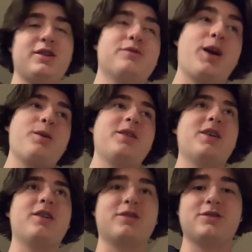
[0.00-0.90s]
You're very
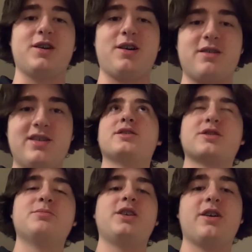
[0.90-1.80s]
young, so there's
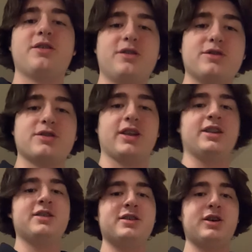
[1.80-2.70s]
going to be other years
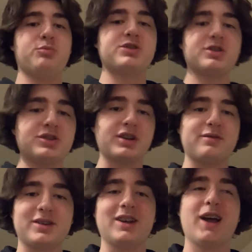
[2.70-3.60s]
left. I'm still cheering
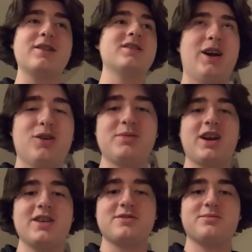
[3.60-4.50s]
for you guys. I hope you
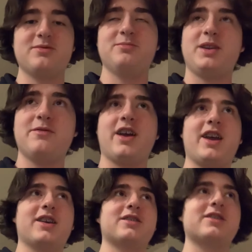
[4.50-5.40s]
guys beat
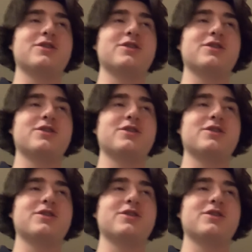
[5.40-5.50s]
Vegas.